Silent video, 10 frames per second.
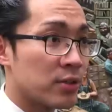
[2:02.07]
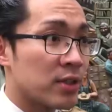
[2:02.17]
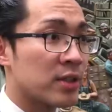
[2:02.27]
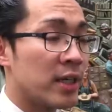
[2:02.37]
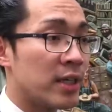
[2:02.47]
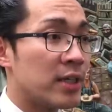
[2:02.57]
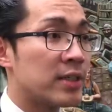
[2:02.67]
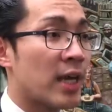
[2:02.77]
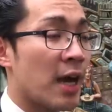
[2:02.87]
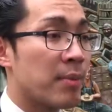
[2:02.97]
is
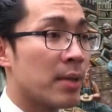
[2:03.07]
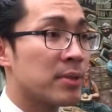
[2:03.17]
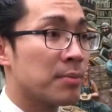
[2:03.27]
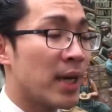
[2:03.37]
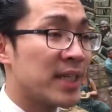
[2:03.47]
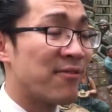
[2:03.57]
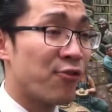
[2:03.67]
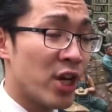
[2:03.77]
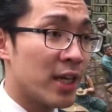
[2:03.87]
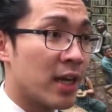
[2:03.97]
IBM's made it
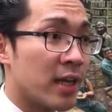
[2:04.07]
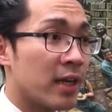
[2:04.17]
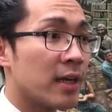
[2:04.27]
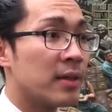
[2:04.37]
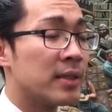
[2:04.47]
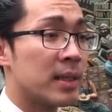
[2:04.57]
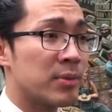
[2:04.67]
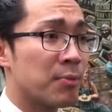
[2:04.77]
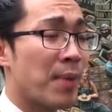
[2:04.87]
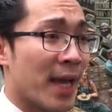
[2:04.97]
really clear in
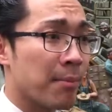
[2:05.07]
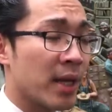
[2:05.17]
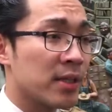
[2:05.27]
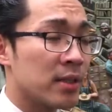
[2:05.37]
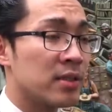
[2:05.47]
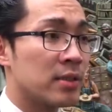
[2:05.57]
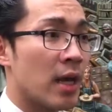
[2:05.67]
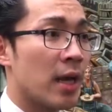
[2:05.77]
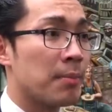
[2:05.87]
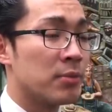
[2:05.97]
terms of back maintenance
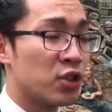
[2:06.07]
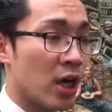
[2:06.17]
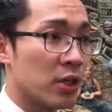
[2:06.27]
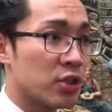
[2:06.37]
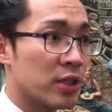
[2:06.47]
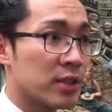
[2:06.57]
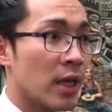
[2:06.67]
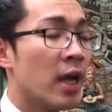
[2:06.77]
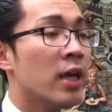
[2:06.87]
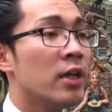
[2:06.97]
charges.
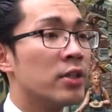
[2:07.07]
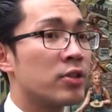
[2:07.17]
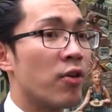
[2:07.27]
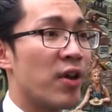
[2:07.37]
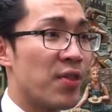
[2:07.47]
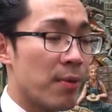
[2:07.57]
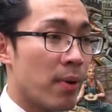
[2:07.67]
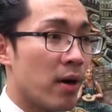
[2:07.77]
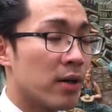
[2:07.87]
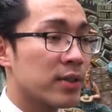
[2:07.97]
So in the
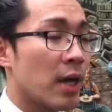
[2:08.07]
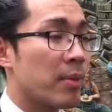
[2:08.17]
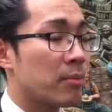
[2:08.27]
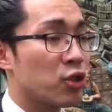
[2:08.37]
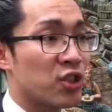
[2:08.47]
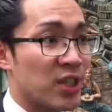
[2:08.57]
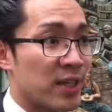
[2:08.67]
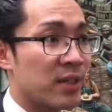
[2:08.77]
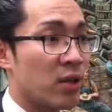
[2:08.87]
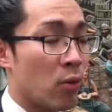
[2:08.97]
past, IBM just
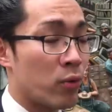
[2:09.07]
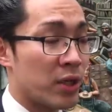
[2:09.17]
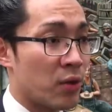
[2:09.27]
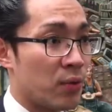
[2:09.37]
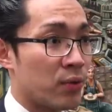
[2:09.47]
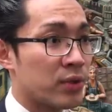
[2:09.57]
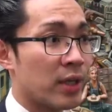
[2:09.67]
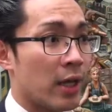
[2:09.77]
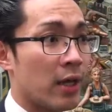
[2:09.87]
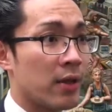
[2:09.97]
said in the audit course
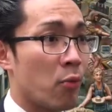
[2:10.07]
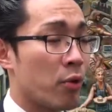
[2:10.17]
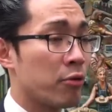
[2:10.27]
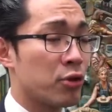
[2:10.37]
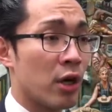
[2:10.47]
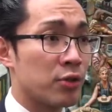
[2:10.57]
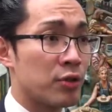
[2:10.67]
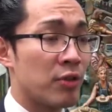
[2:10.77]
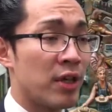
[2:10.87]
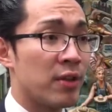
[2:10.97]
that we will charge
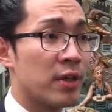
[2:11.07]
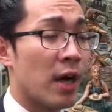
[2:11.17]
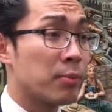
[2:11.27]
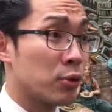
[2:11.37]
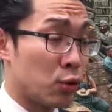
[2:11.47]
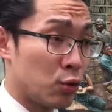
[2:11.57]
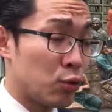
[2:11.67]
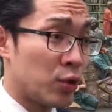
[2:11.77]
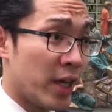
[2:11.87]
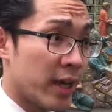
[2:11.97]
you either up to
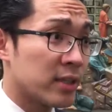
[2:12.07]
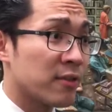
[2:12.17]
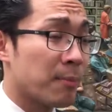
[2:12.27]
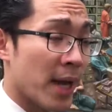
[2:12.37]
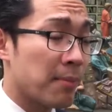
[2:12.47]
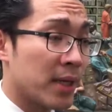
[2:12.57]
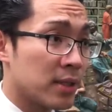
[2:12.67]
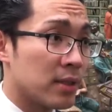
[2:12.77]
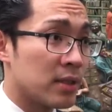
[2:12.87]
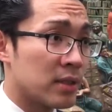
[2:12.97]
2 years of back
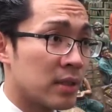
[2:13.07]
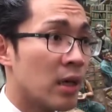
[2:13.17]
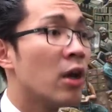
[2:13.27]
maintenance,